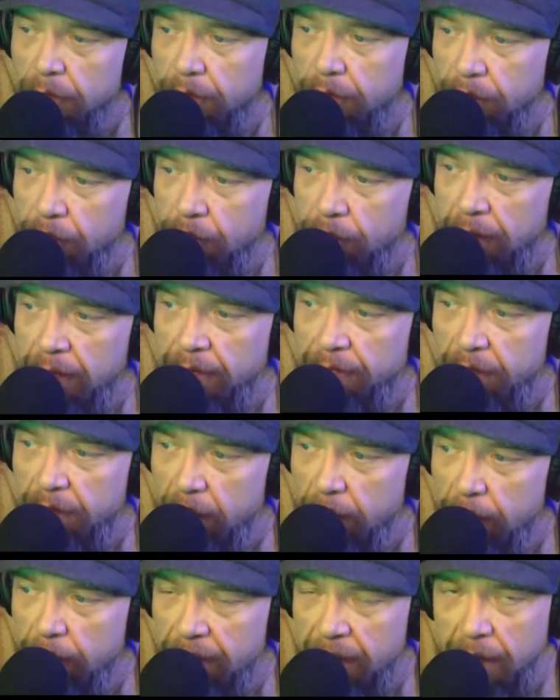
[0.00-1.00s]
you can create a
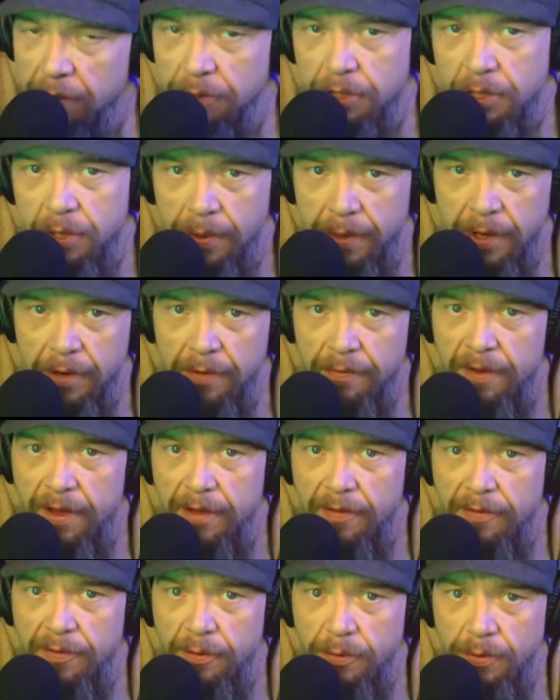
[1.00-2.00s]
video without showing your
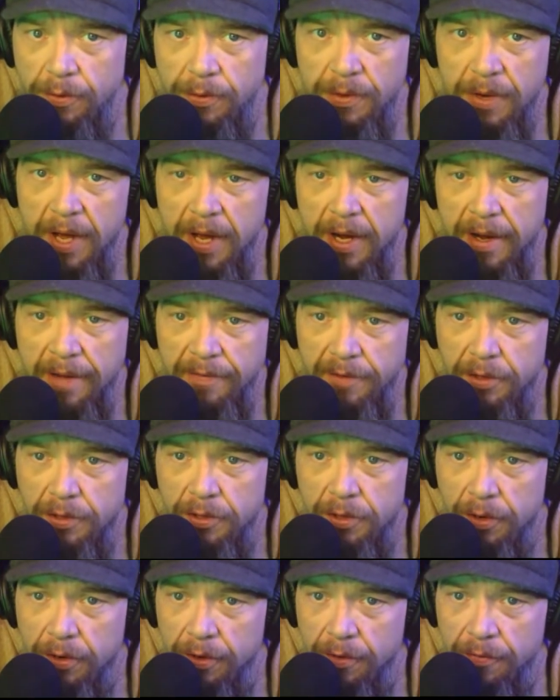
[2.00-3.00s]
face. You do not have to
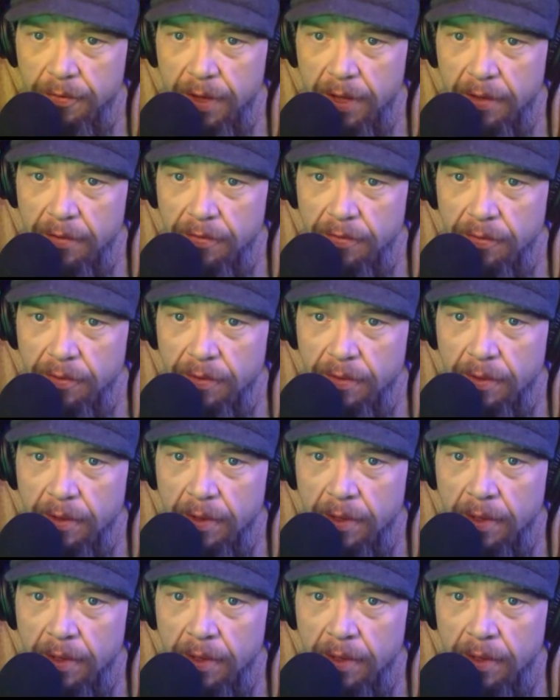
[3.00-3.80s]
show your face.